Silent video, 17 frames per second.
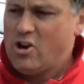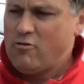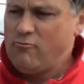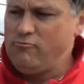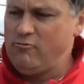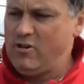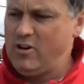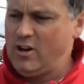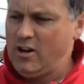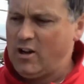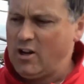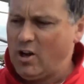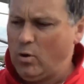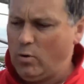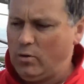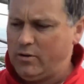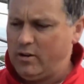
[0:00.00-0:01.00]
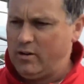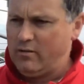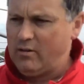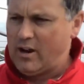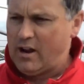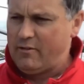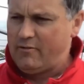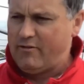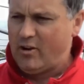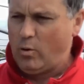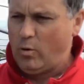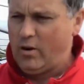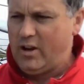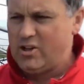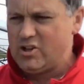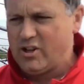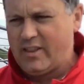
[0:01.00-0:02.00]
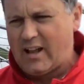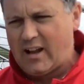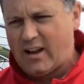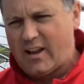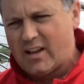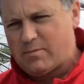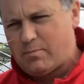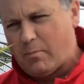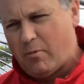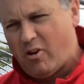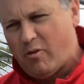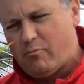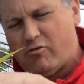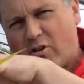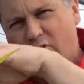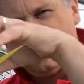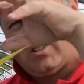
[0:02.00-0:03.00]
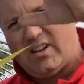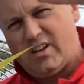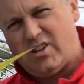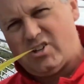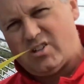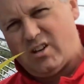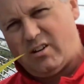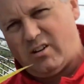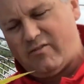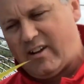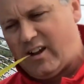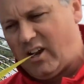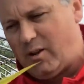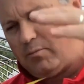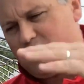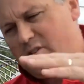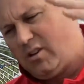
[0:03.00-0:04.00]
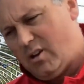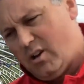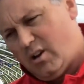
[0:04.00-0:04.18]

really golden foliage, and that gets a bit more bronze tinge as it develops.